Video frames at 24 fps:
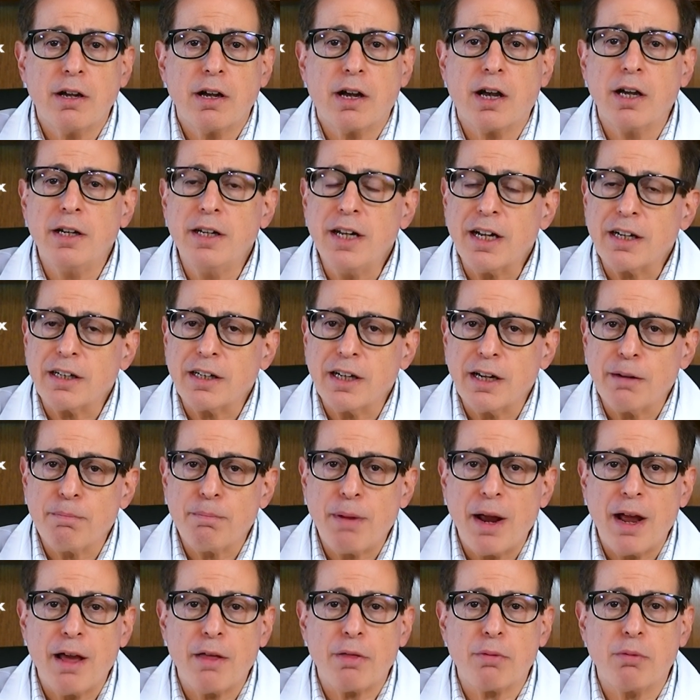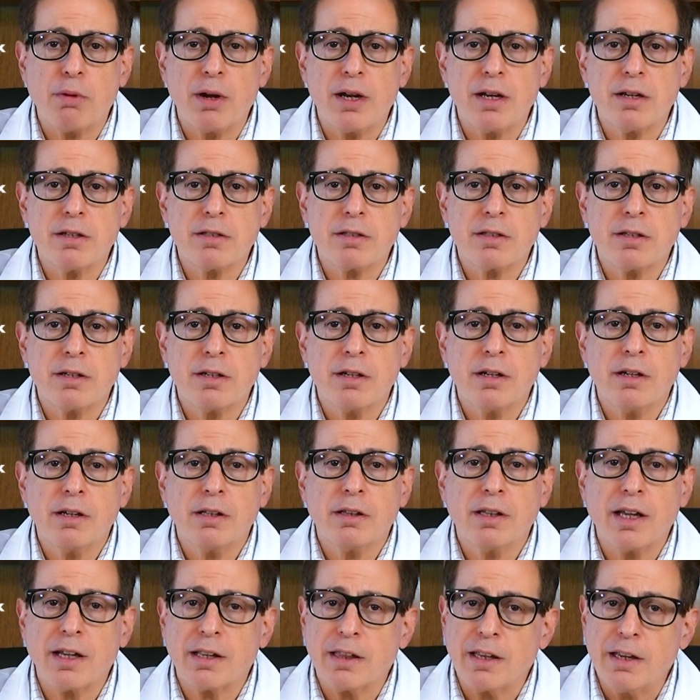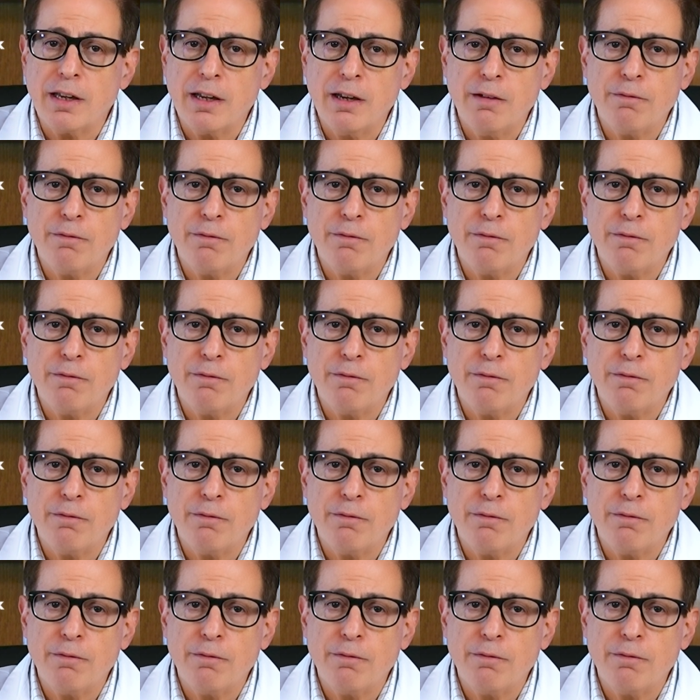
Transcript: connecting pathways like the